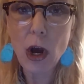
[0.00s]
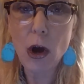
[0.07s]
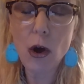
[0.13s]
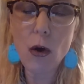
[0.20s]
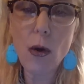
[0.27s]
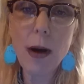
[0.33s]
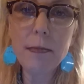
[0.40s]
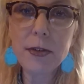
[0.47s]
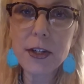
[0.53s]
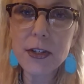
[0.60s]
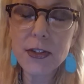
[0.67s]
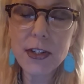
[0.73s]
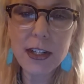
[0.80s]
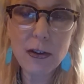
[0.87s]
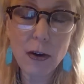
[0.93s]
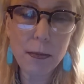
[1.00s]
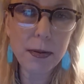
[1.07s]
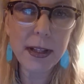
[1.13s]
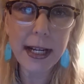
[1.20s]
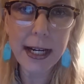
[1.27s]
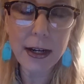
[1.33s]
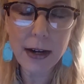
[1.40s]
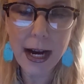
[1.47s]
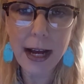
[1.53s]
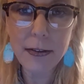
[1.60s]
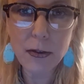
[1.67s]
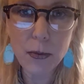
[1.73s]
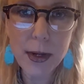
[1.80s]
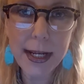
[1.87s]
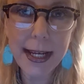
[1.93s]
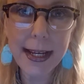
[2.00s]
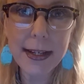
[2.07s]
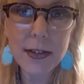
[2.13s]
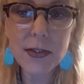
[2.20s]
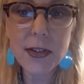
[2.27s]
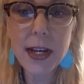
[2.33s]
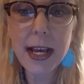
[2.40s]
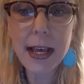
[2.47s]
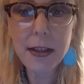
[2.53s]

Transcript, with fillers: oh, I'm just, you know, a player on the weekends.